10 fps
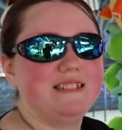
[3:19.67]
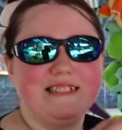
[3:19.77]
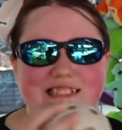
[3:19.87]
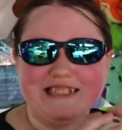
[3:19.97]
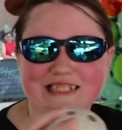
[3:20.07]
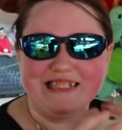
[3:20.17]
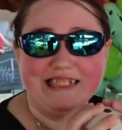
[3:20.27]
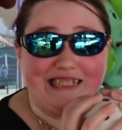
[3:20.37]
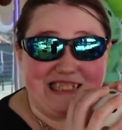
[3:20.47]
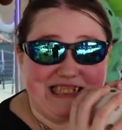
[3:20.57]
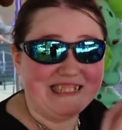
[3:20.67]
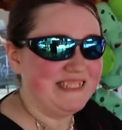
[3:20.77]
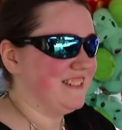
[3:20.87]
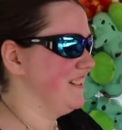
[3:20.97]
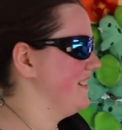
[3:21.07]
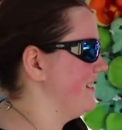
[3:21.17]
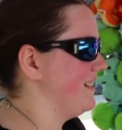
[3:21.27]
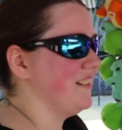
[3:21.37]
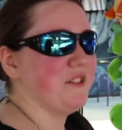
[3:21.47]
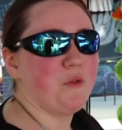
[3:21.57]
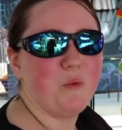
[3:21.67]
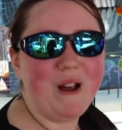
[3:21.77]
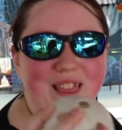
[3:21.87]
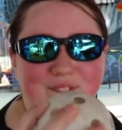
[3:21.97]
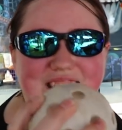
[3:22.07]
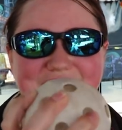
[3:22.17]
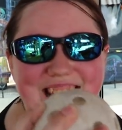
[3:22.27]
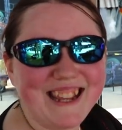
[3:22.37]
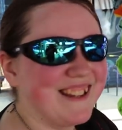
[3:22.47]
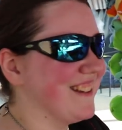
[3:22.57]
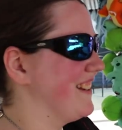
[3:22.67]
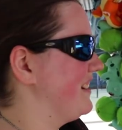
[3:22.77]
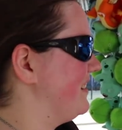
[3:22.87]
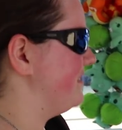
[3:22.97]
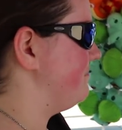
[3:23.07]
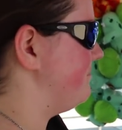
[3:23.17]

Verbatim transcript: right? She's getting a lucky ball. Come on, Shan. You can do it with